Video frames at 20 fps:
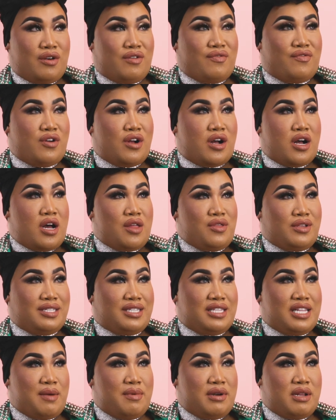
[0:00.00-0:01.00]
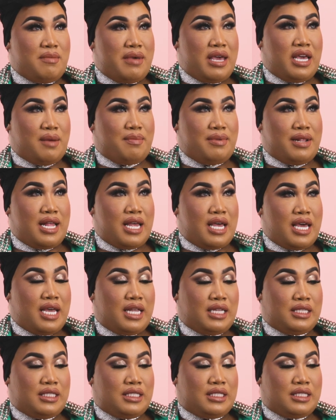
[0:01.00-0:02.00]
For all the celebrity makeup
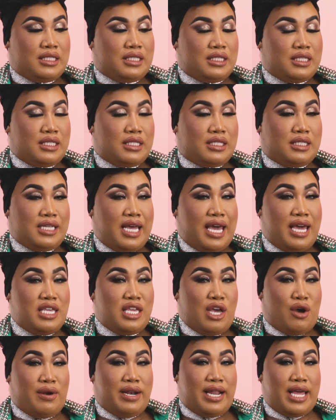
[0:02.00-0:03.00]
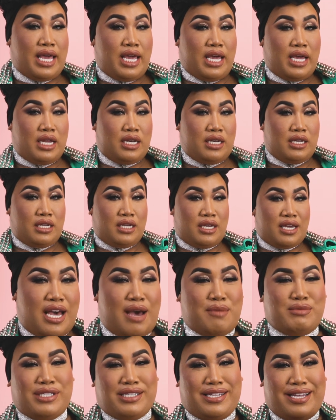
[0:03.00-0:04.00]
lines, stay in your lane.
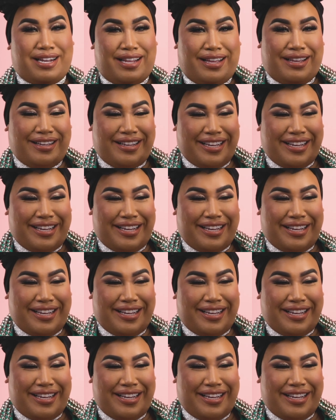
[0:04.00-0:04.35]
I'm just kidding.